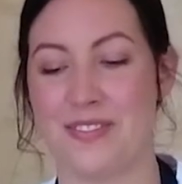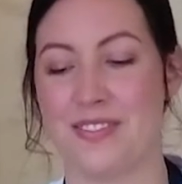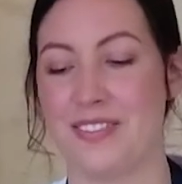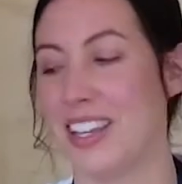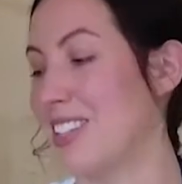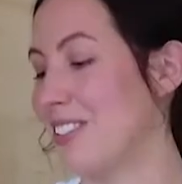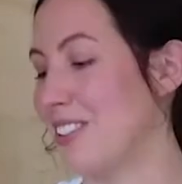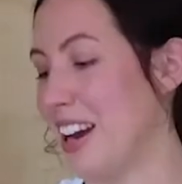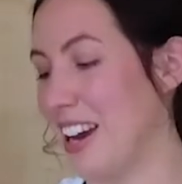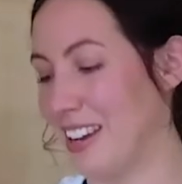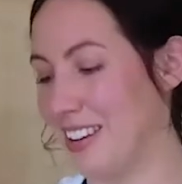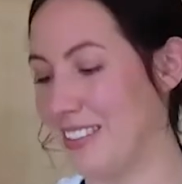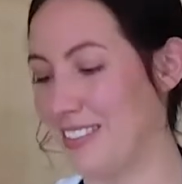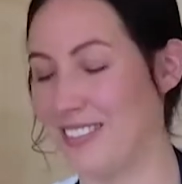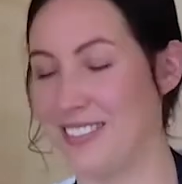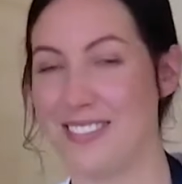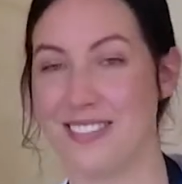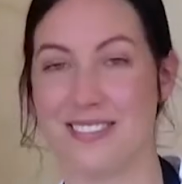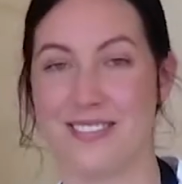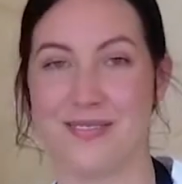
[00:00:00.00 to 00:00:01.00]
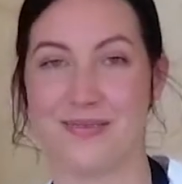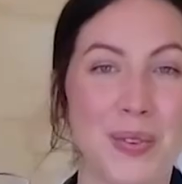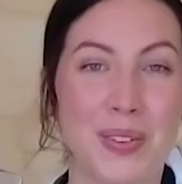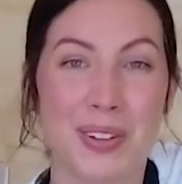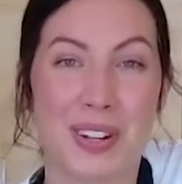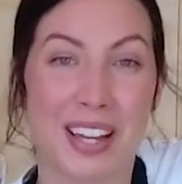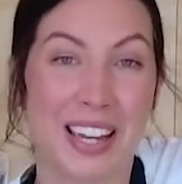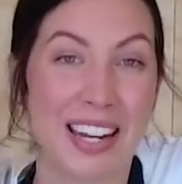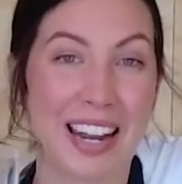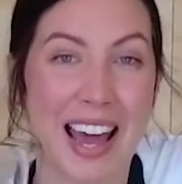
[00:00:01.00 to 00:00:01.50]
Great.
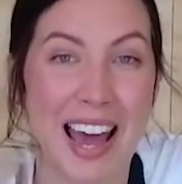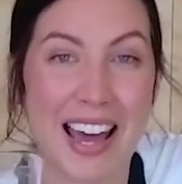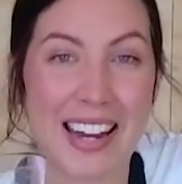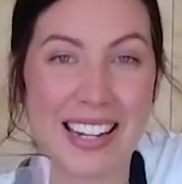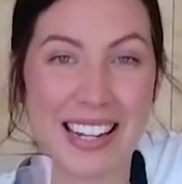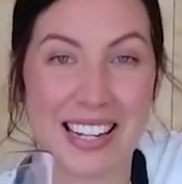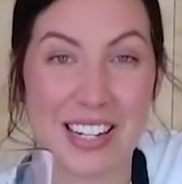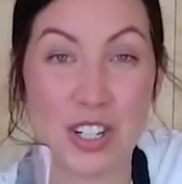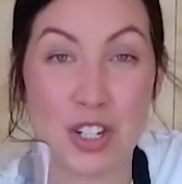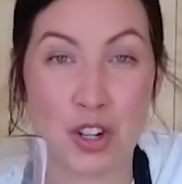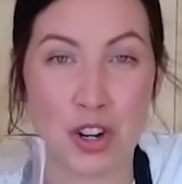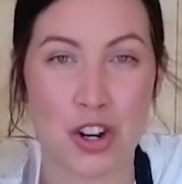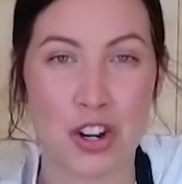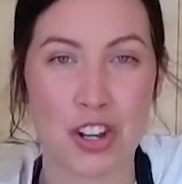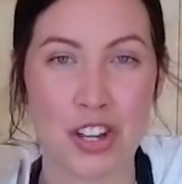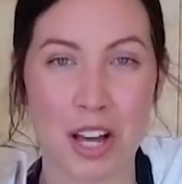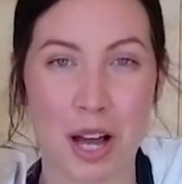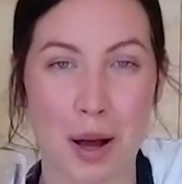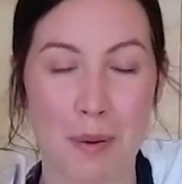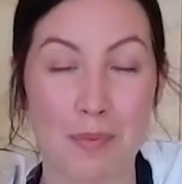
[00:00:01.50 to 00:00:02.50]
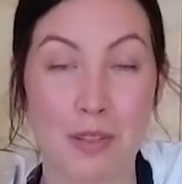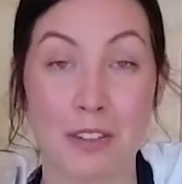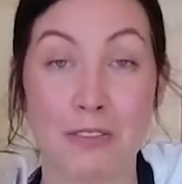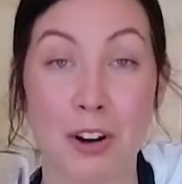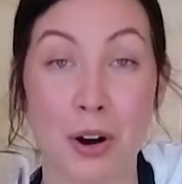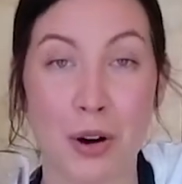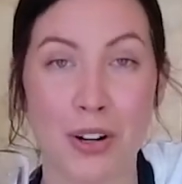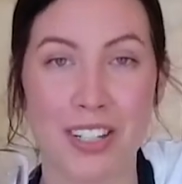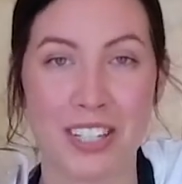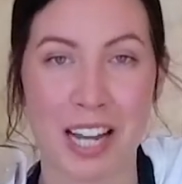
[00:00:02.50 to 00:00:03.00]
We're going to add in 2 cups of
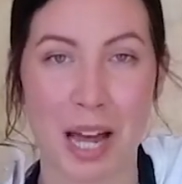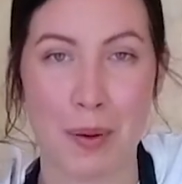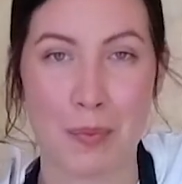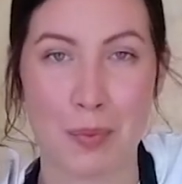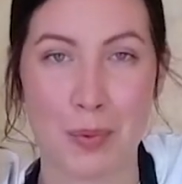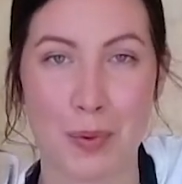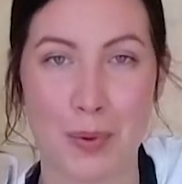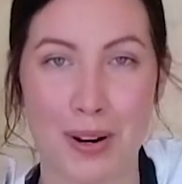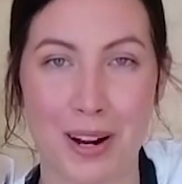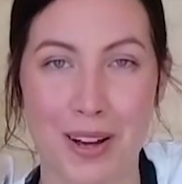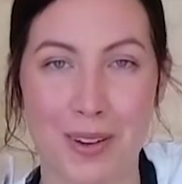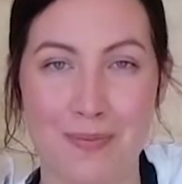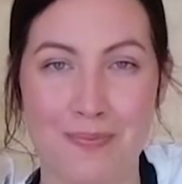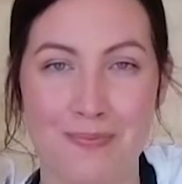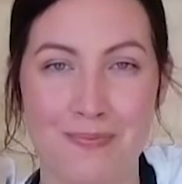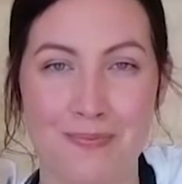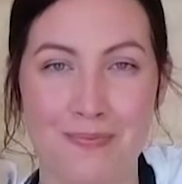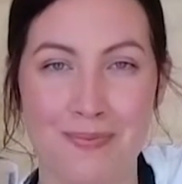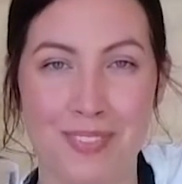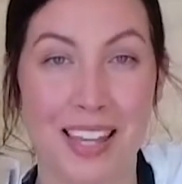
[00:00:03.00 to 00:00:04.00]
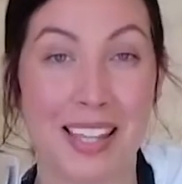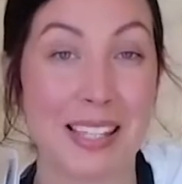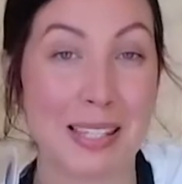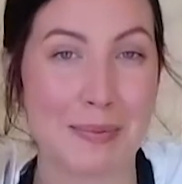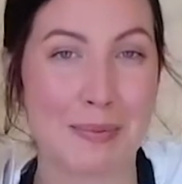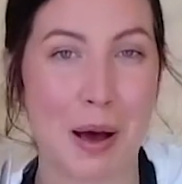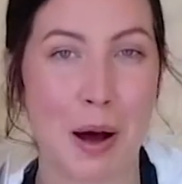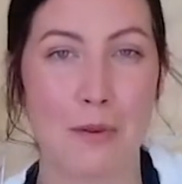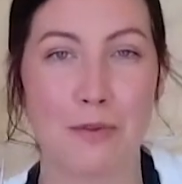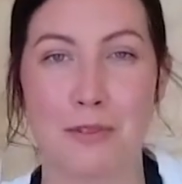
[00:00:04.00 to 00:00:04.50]
hot tap water. Get
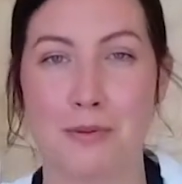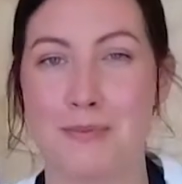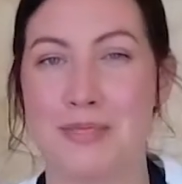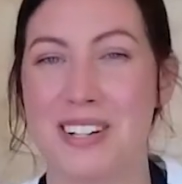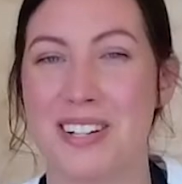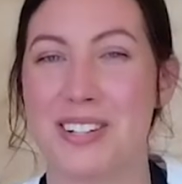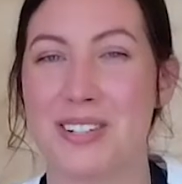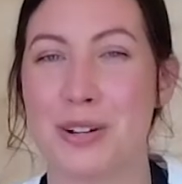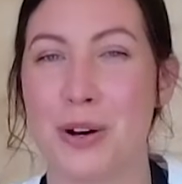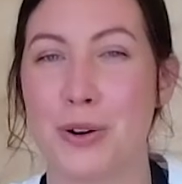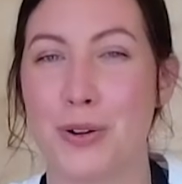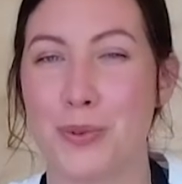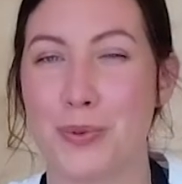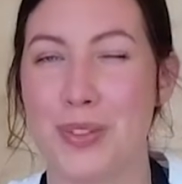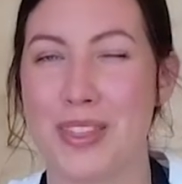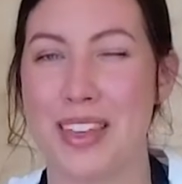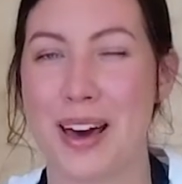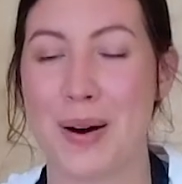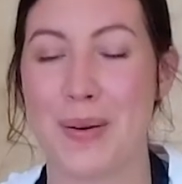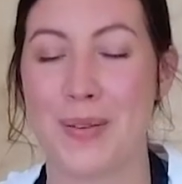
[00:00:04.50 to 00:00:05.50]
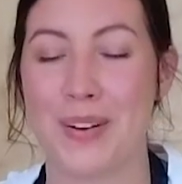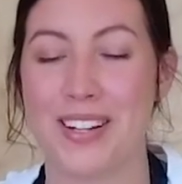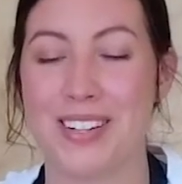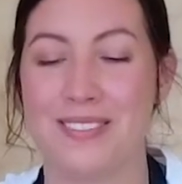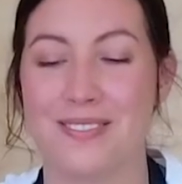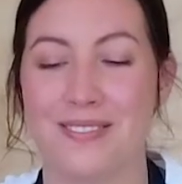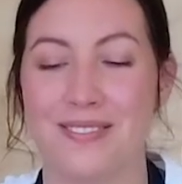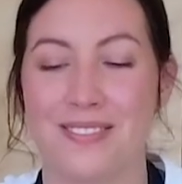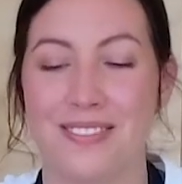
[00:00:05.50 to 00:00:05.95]
some help from an adult with that one.